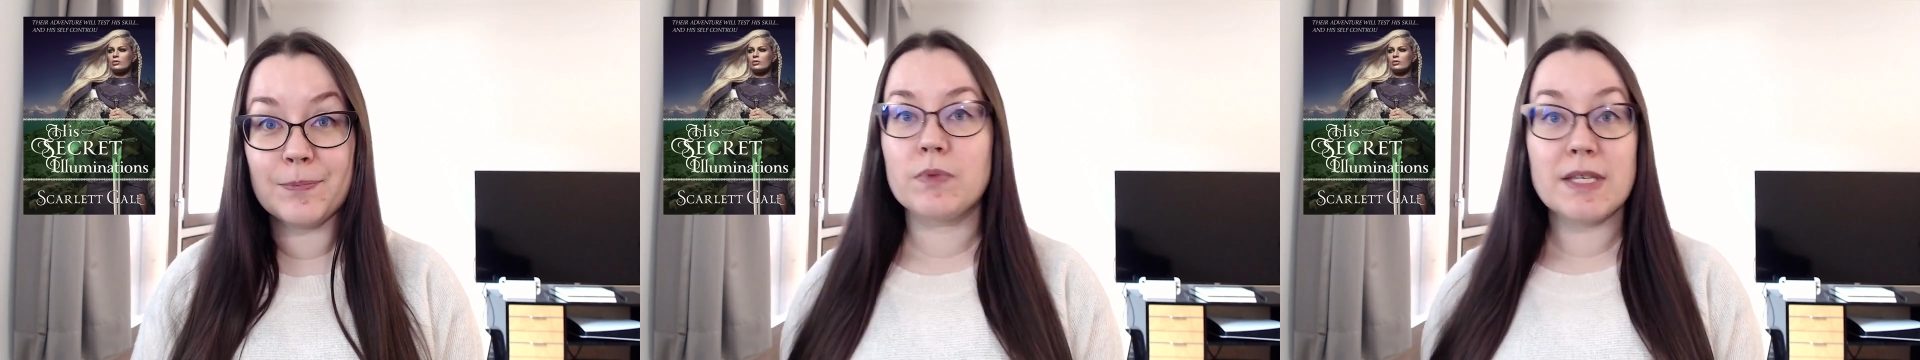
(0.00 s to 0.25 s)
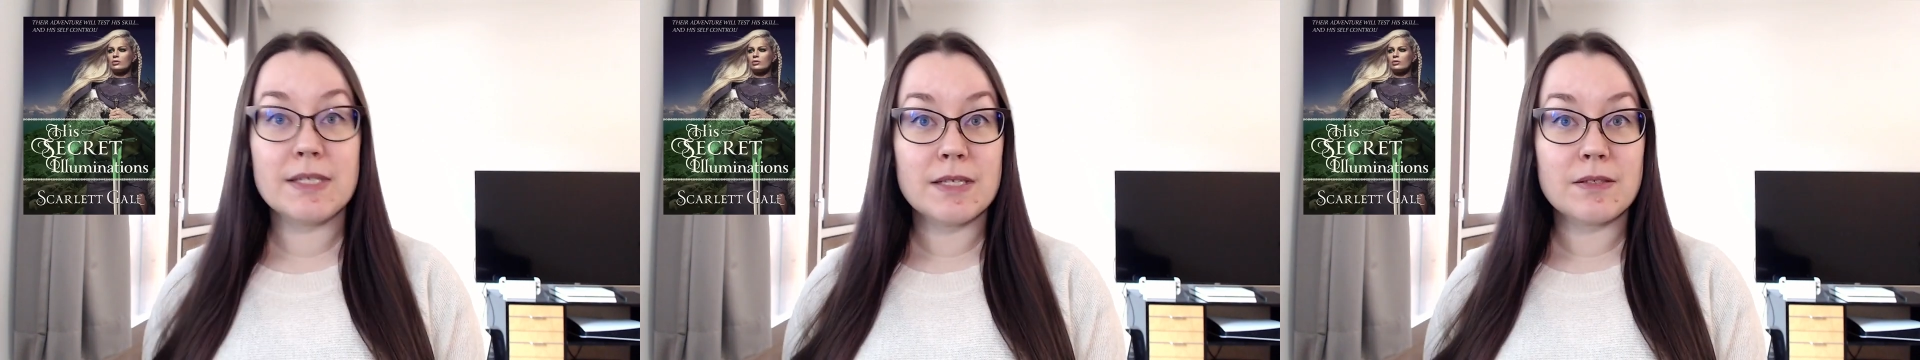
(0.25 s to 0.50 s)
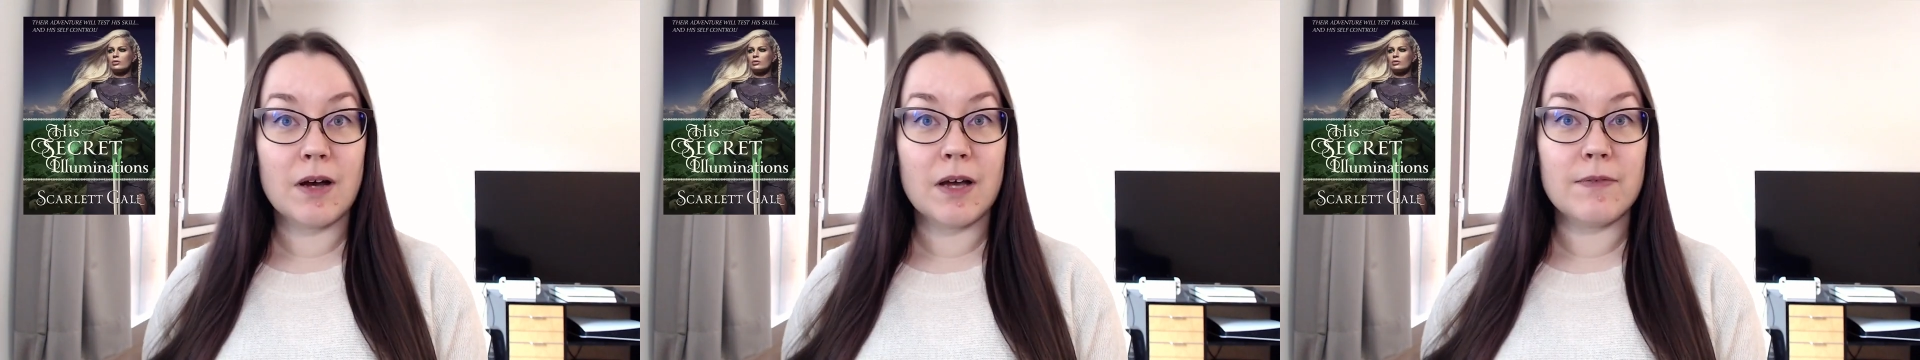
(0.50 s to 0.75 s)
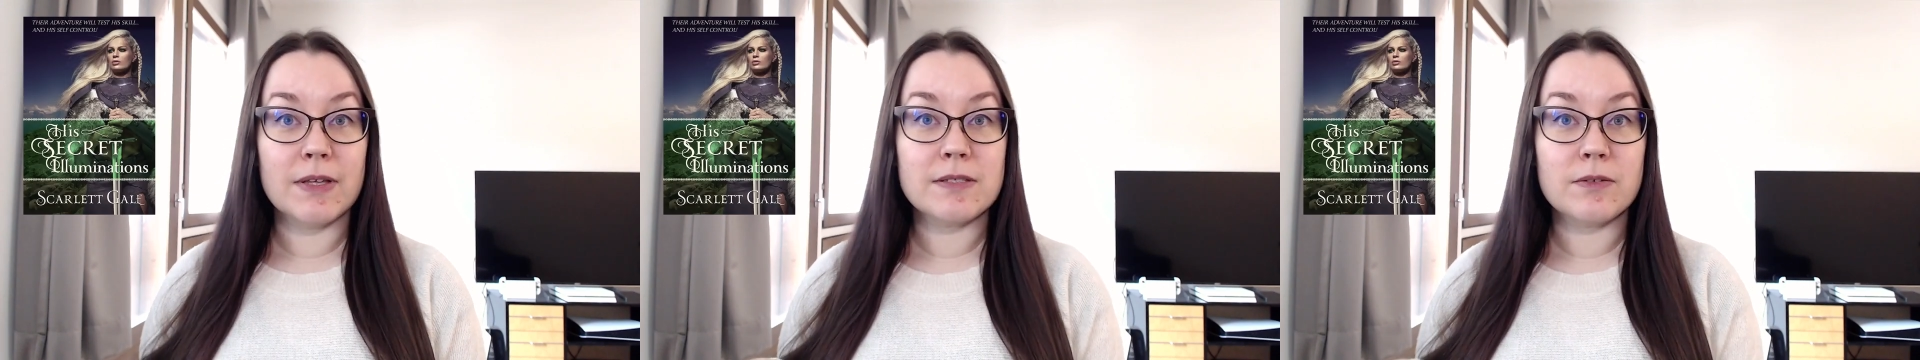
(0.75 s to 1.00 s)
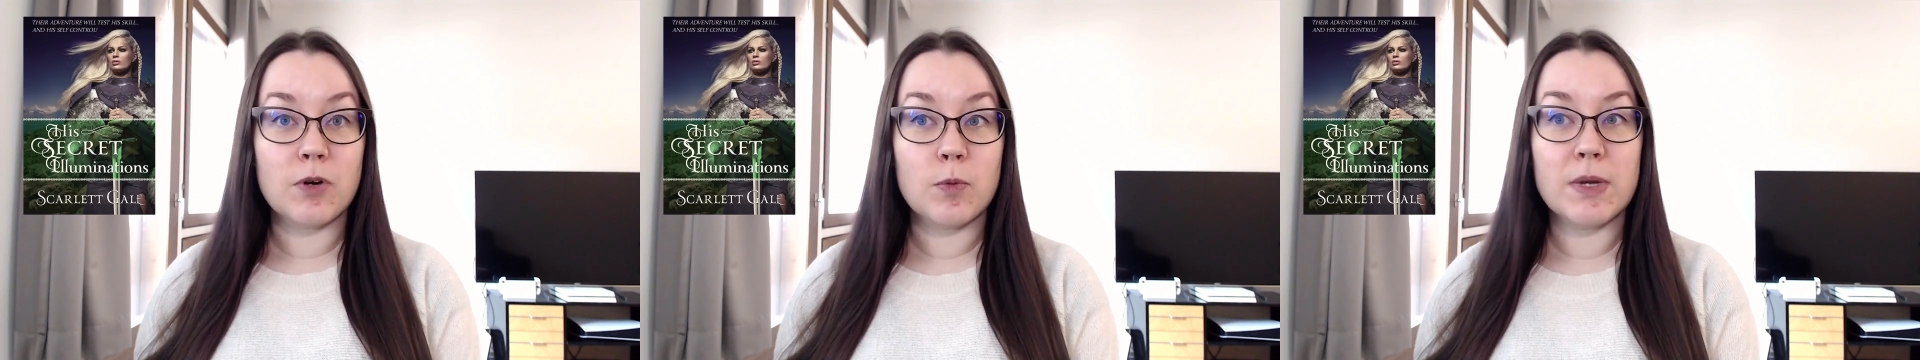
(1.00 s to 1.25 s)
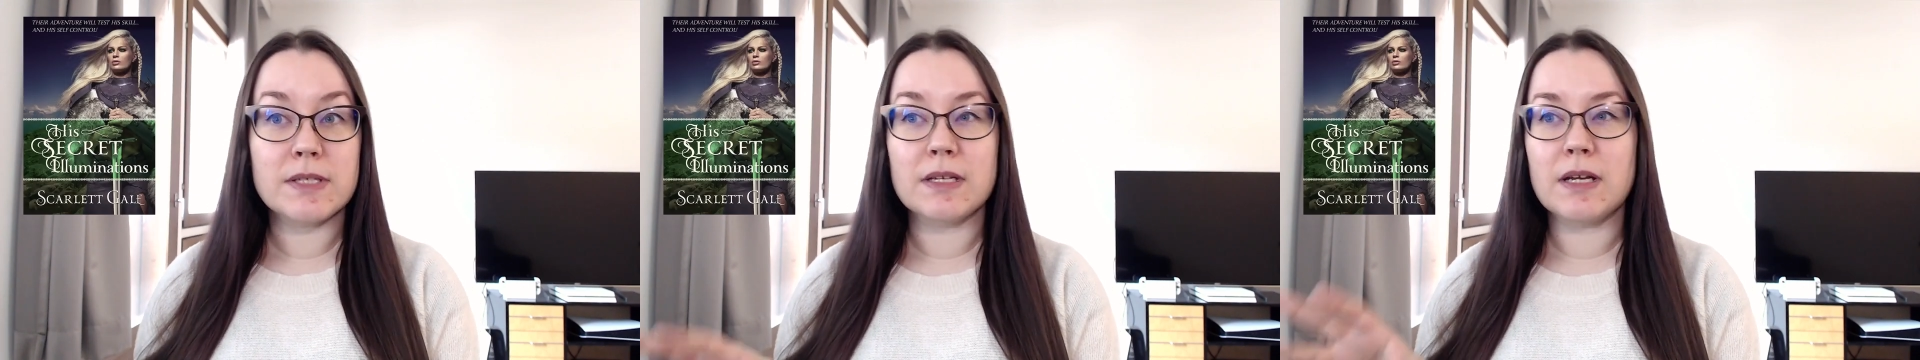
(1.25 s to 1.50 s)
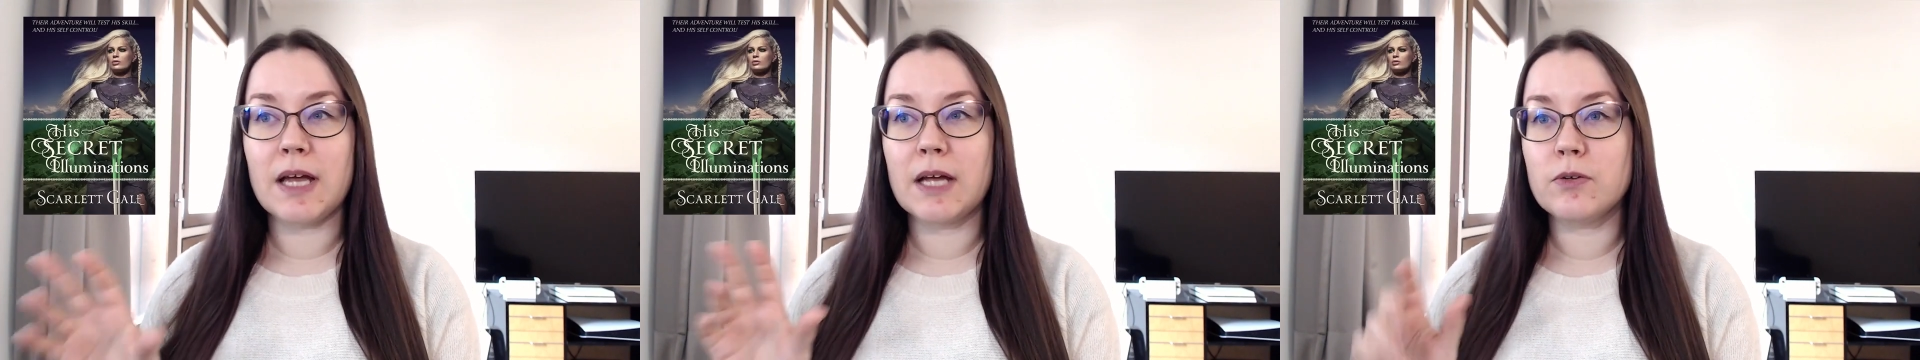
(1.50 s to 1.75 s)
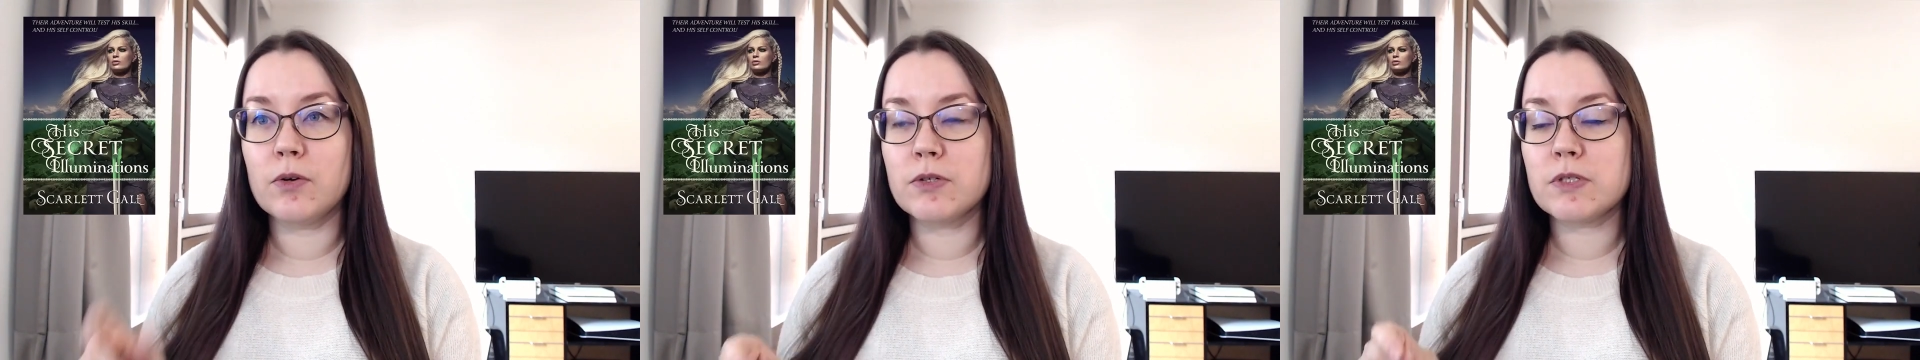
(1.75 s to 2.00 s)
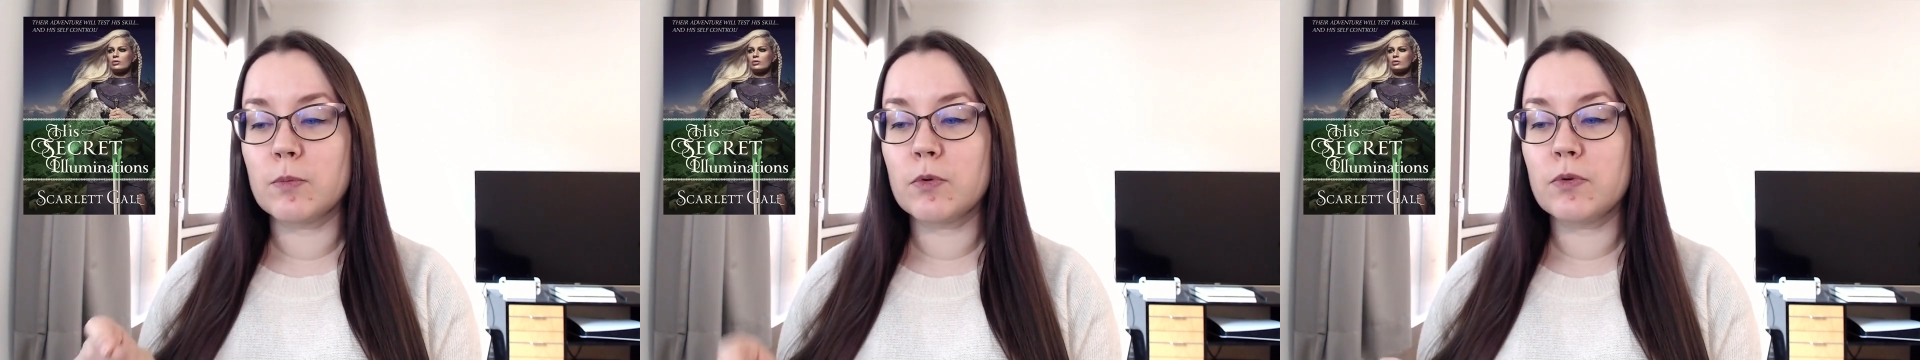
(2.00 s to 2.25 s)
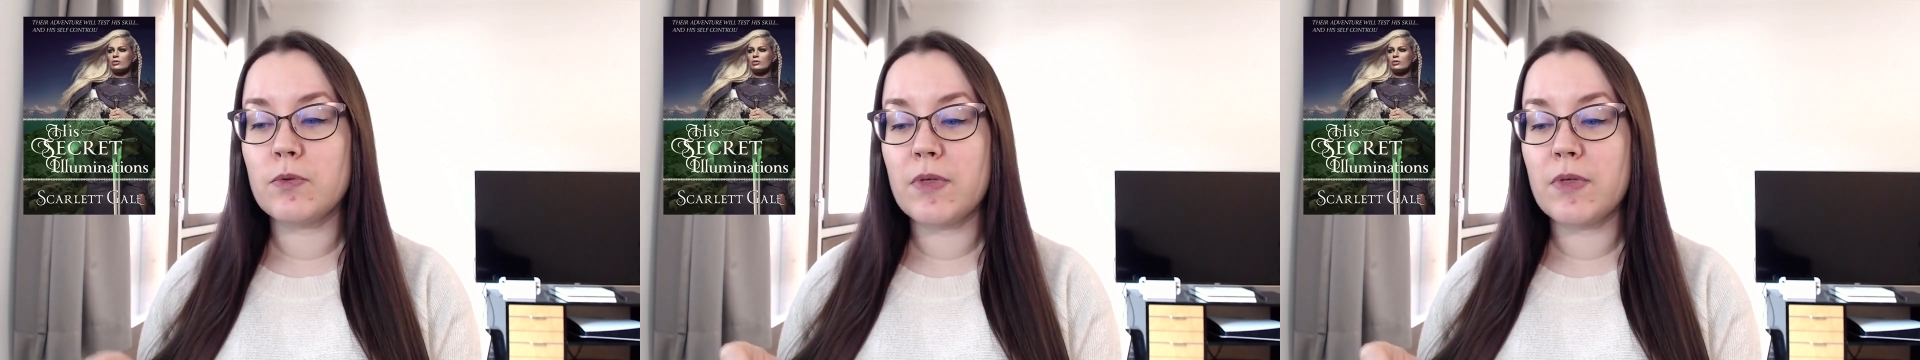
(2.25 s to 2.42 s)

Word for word: This is a high fantasy romance that I had heard some good